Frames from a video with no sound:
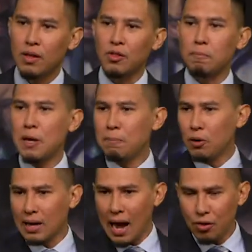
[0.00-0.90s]
the
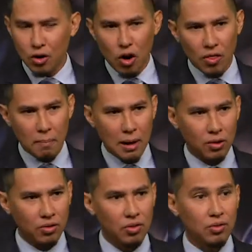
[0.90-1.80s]
people gathered on that
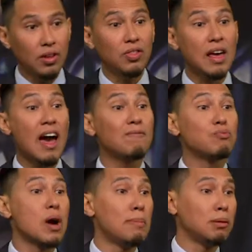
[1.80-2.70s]
mountain, did they have
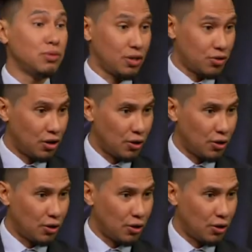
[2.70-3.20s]
problems? Yes or